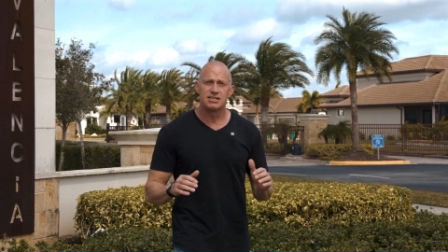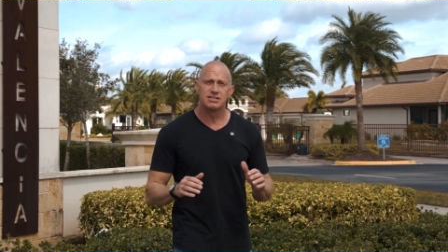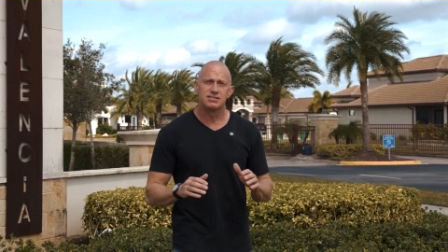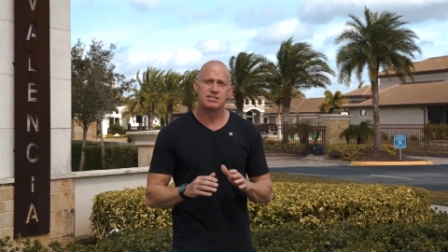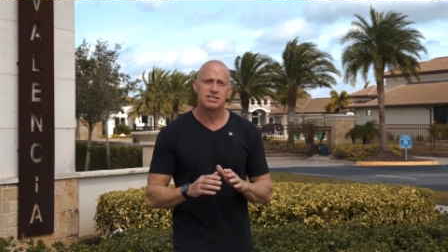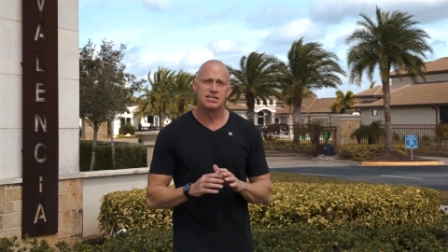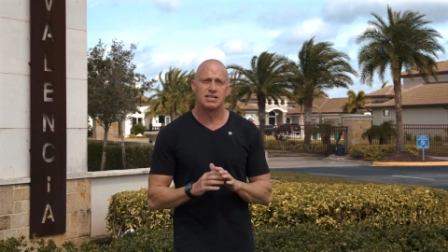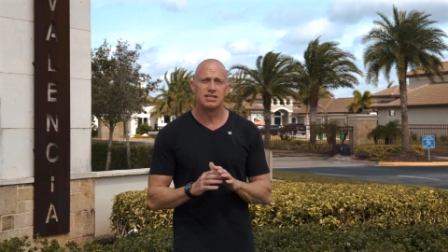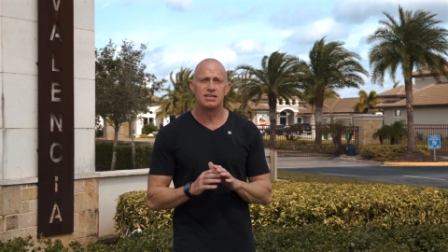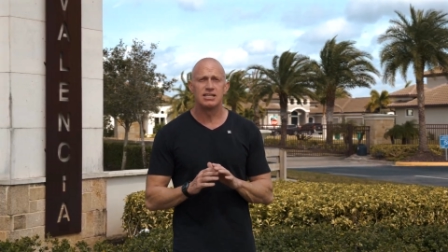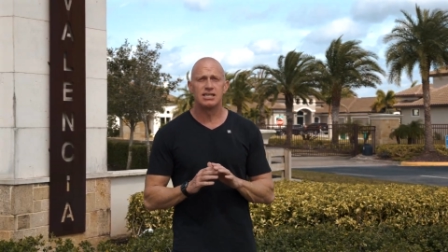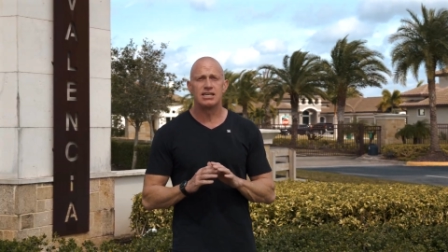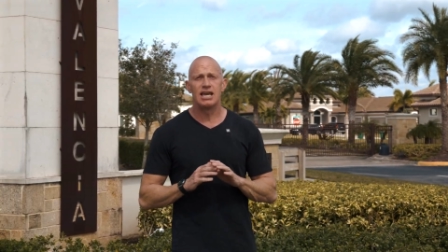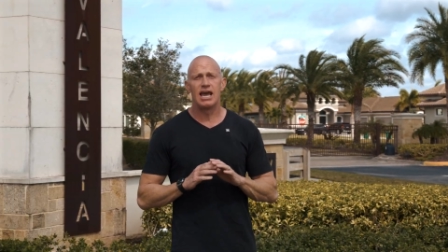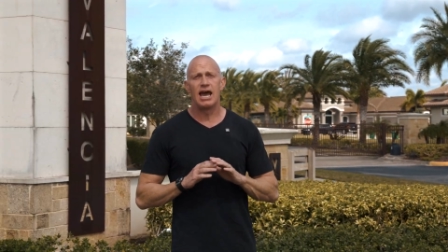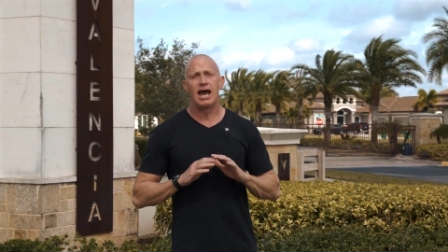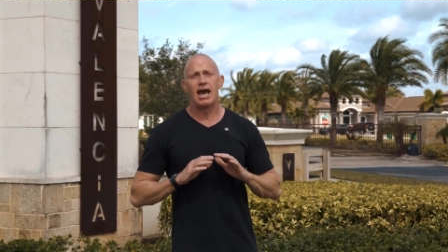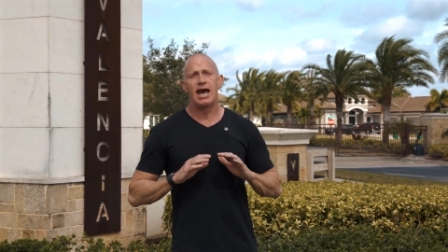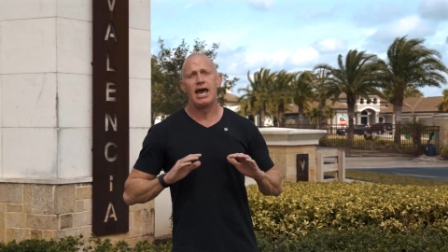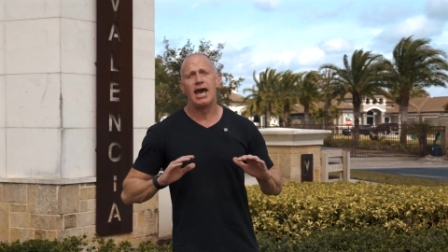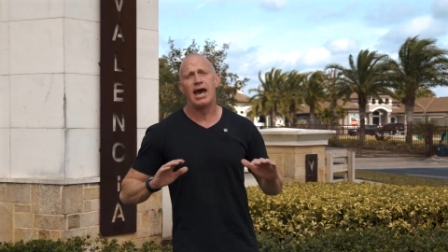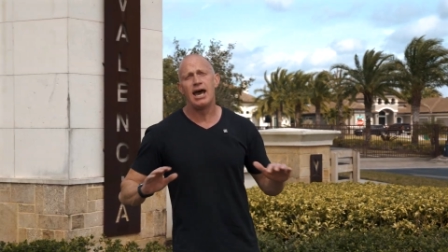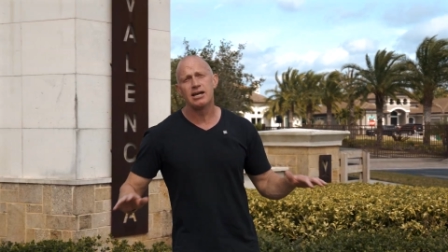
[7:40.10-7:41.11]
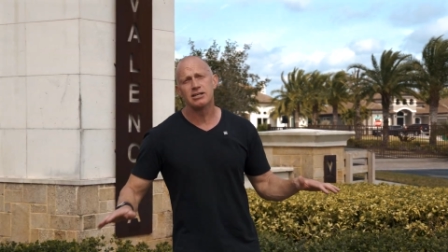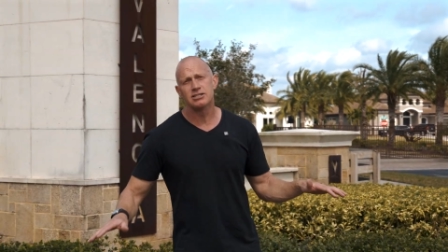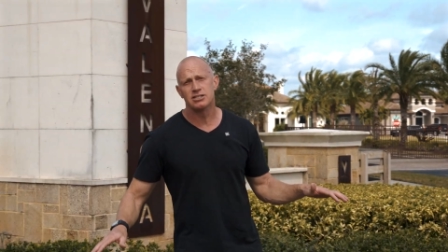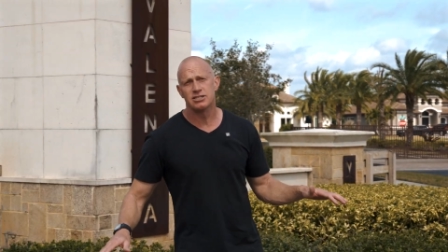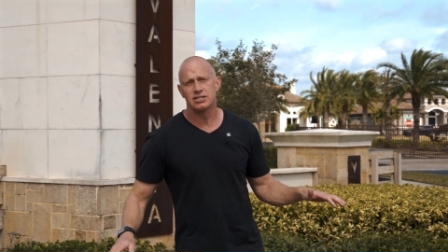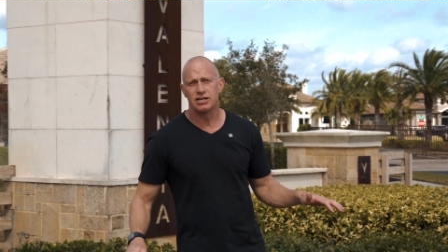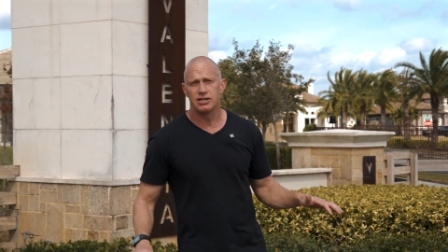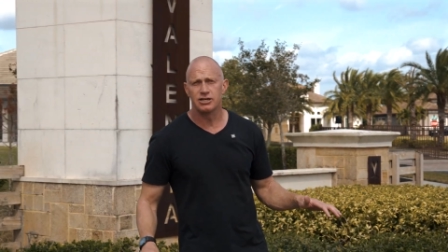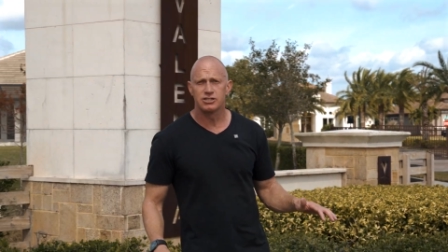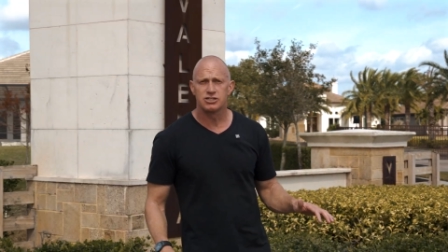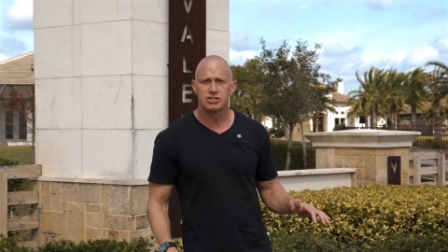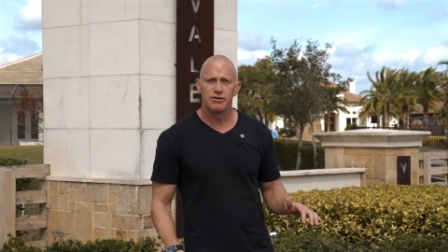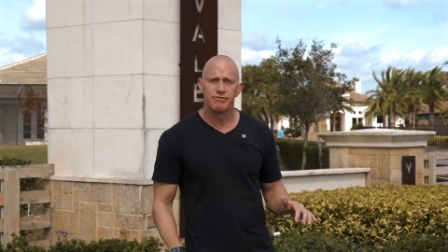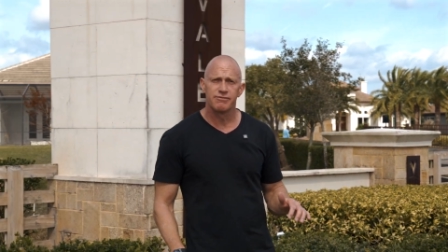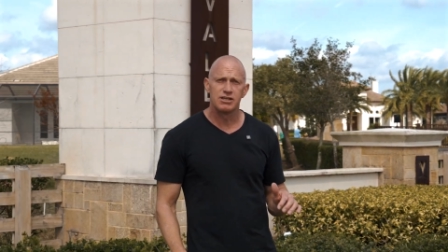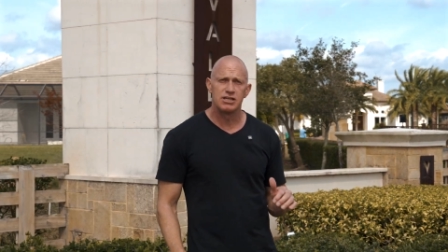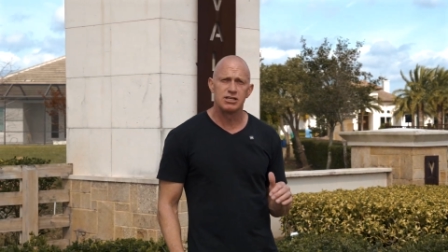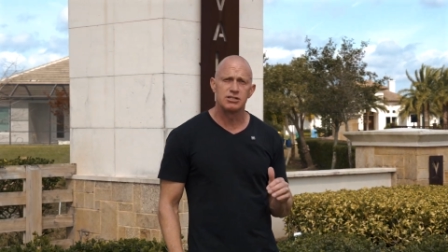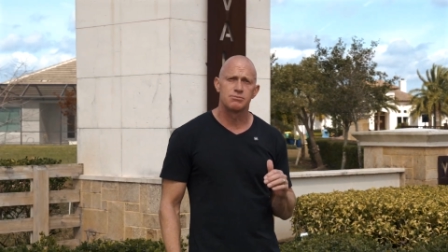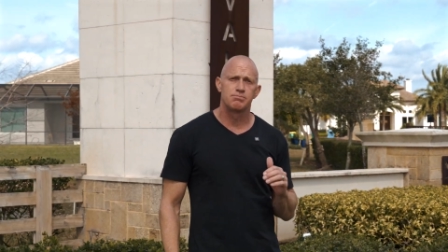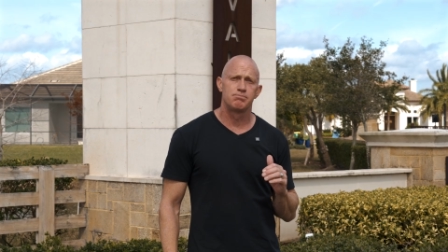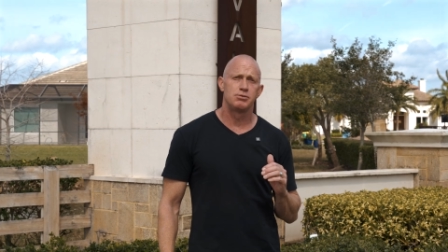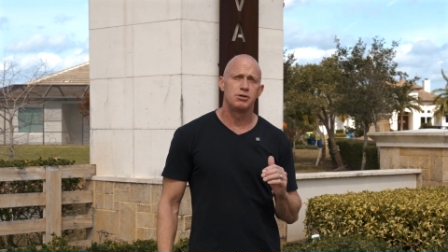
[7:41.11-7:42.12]
and seen the exteriors of
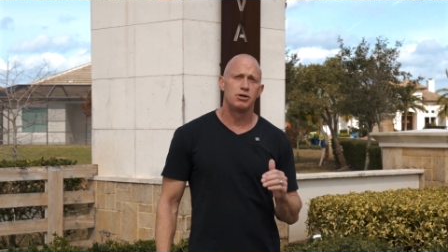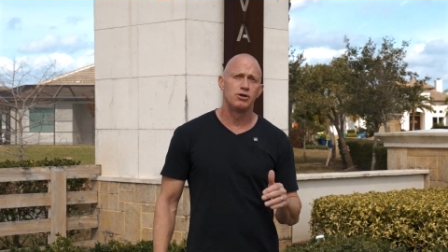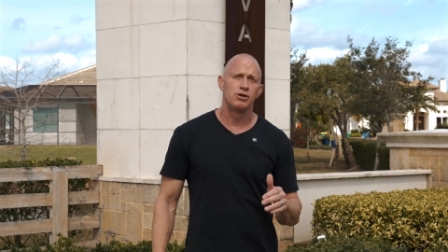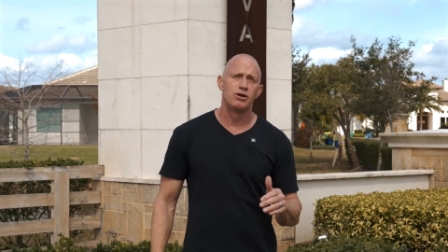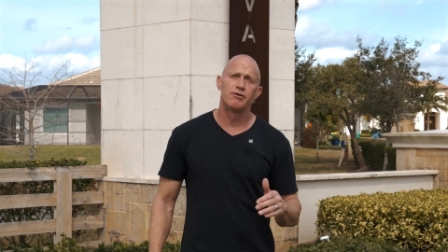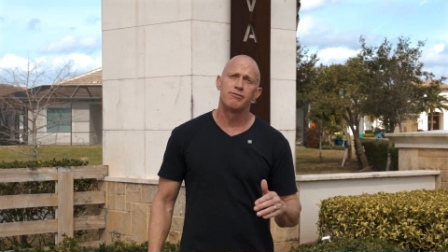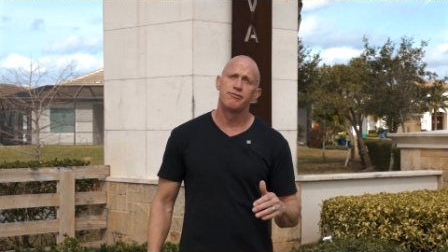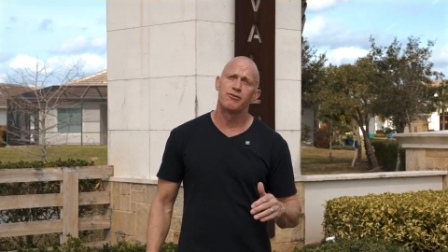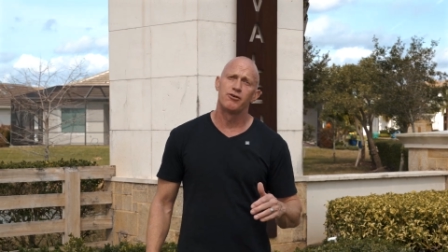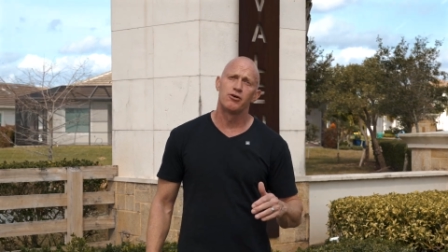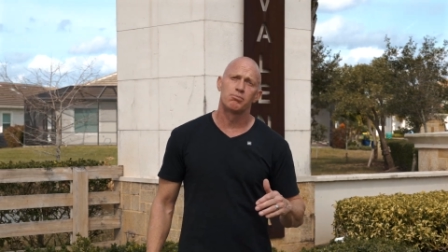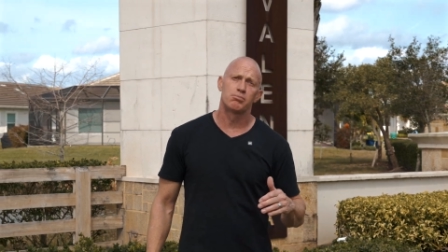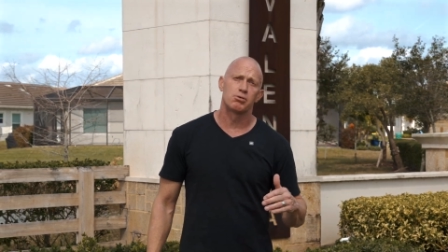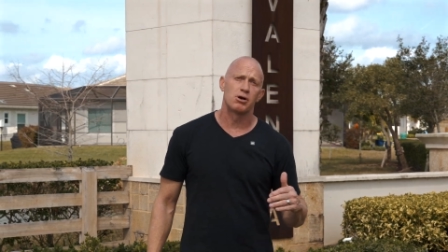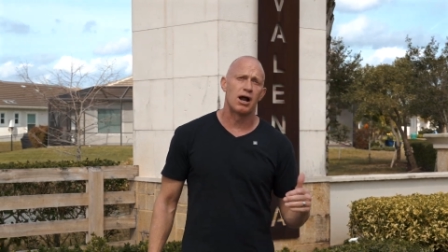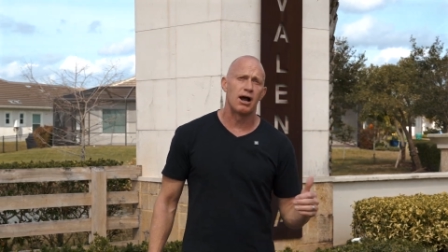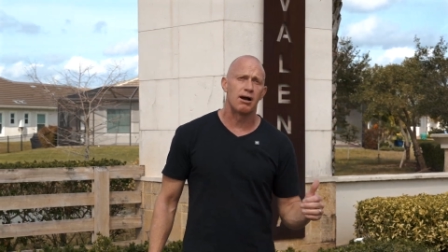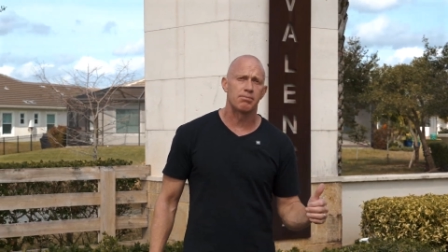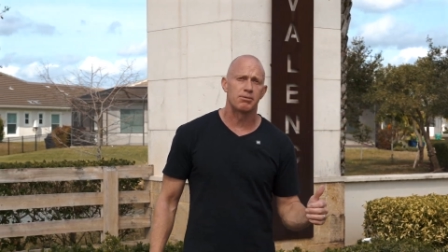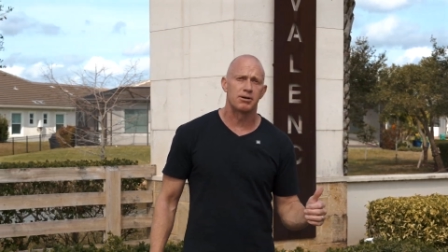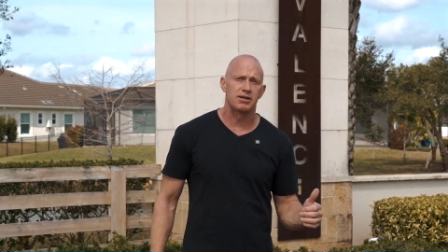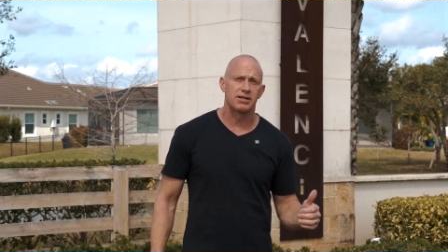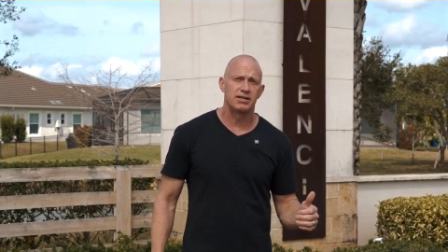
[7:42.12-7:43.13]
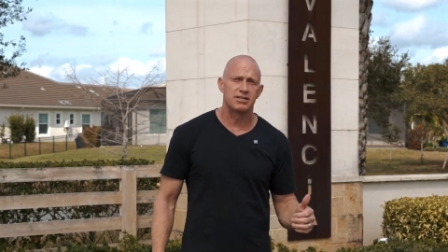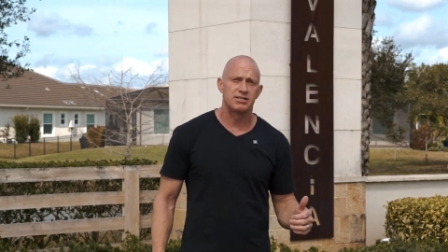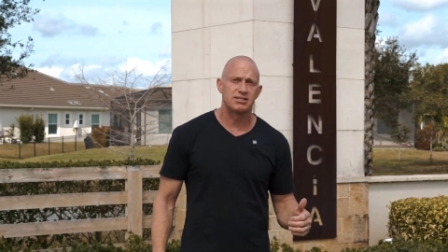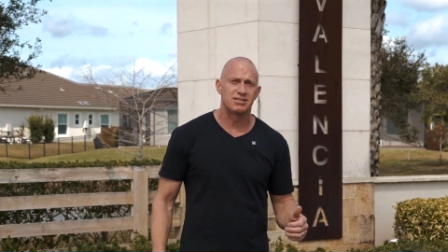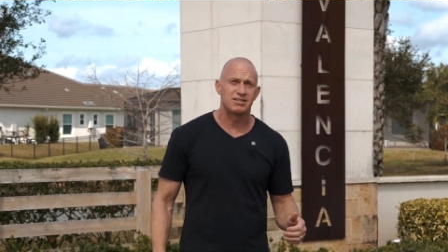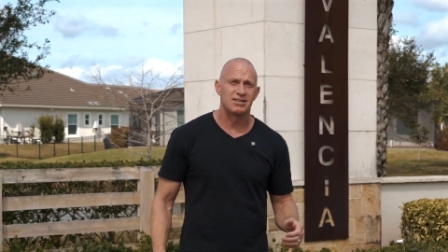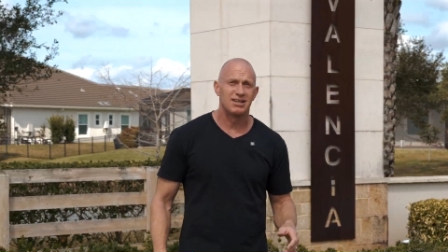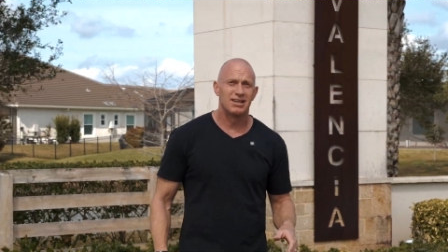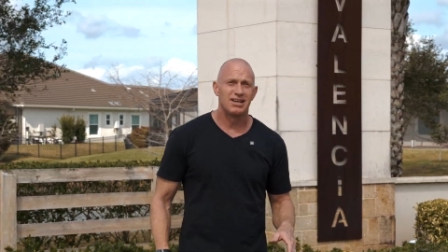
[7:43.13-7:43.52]
these beautiful properties.